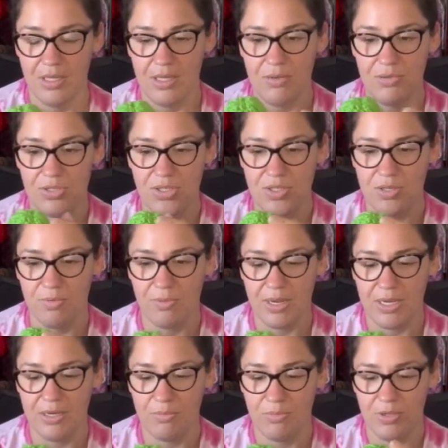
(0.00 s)
He was just a
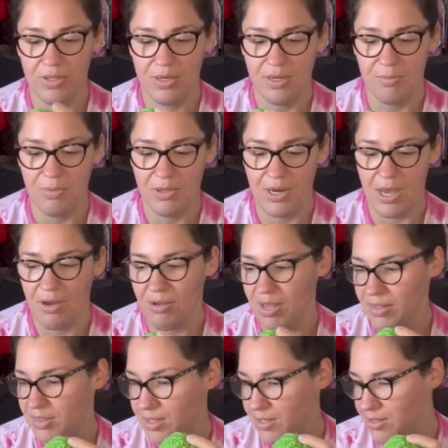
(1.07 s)
random one that I put out
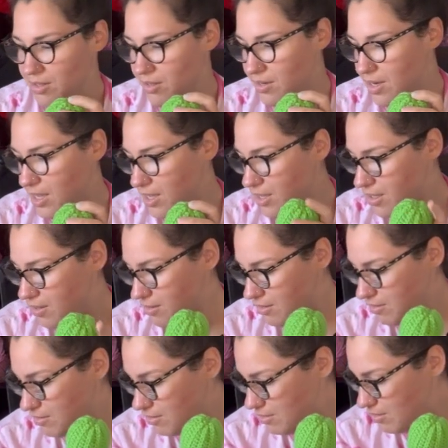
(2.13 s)
at the end of the day,
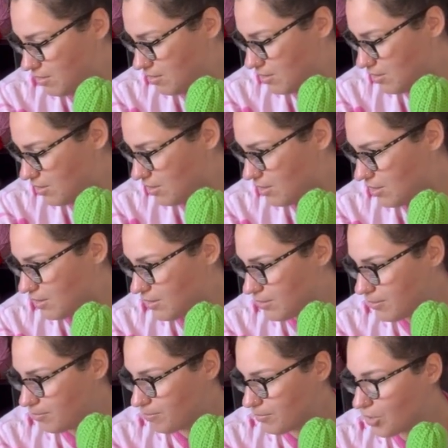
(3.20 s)

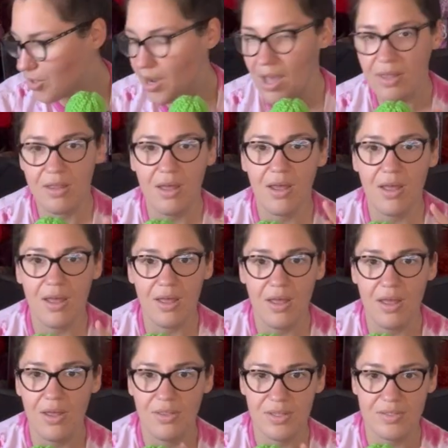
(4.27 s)
or
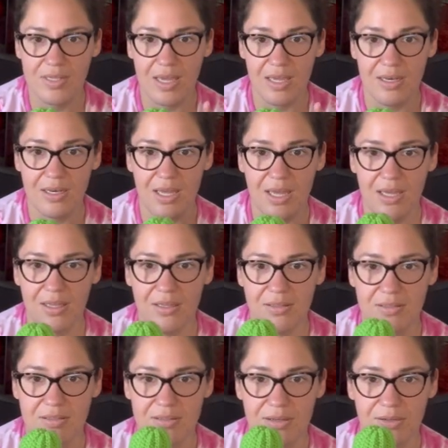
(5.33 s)
on the second day.
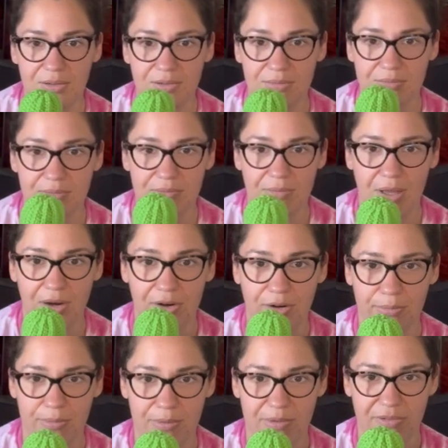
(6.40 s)
So I don't
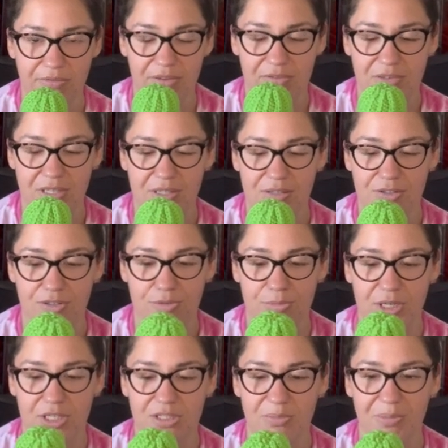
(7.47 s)
know, maybe 15 too
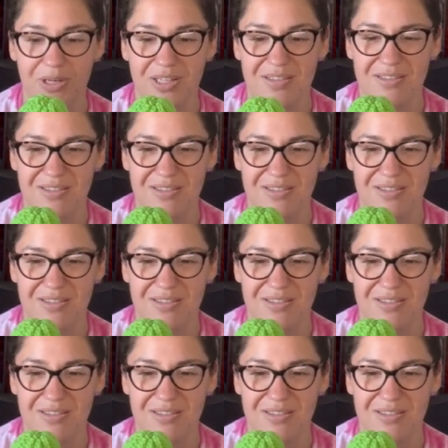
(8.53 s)
much, but